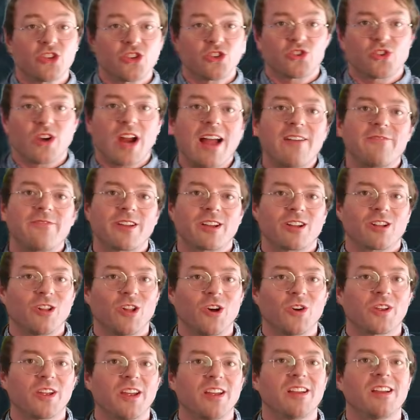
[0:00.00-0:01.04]
Traffic
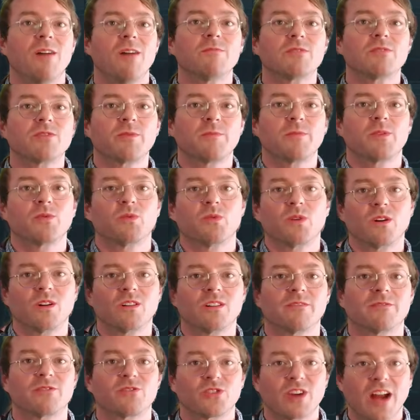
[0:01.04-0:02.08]
cloaking comes from the
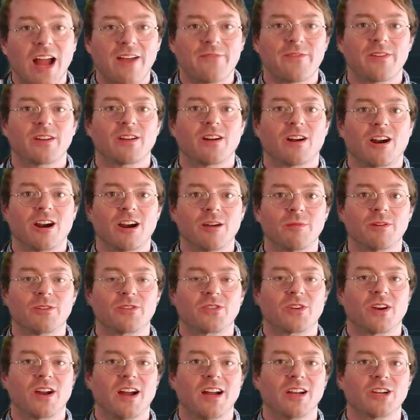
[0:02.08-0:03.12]
world of traffic
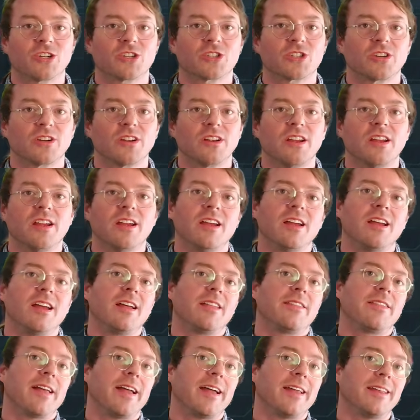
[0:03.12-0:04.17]
arbitrage.
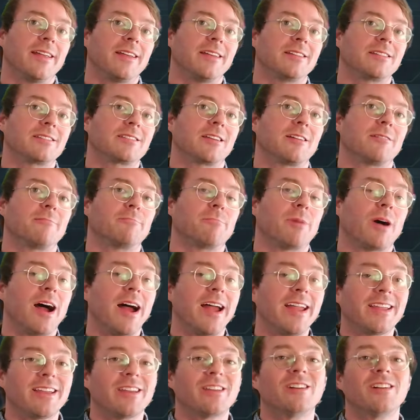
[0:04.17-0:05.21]
That is,
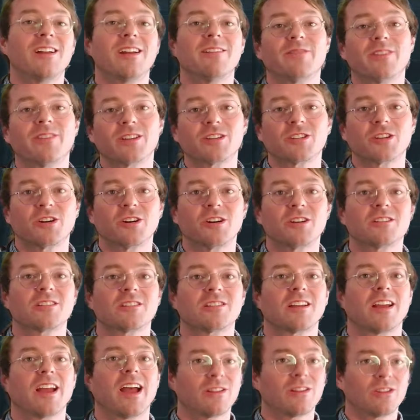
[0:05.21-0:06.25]
buying internet
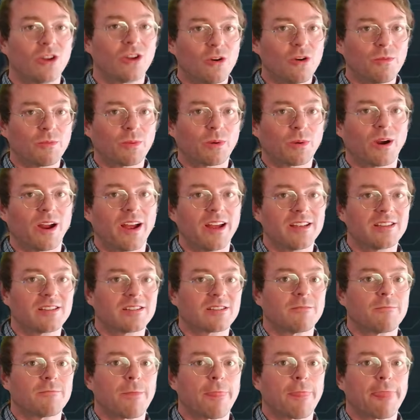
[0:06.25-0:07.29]
visitors at a low
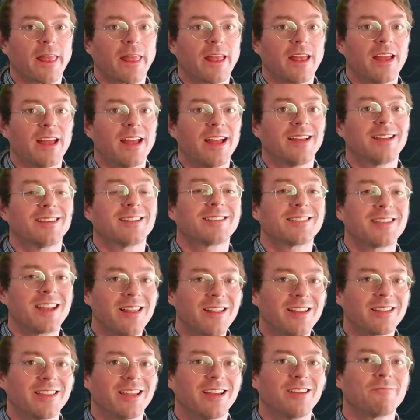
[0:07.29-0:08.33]
price and
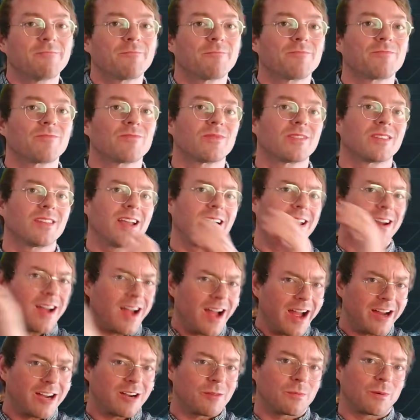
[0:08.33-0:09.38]
selling them at a
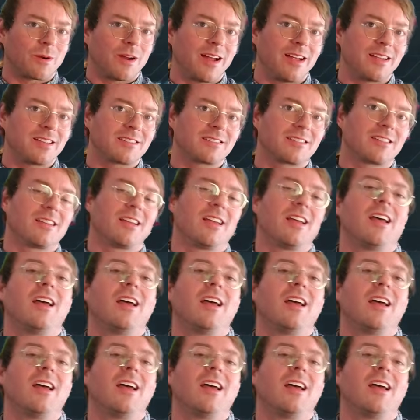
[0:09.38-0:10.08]
higher price.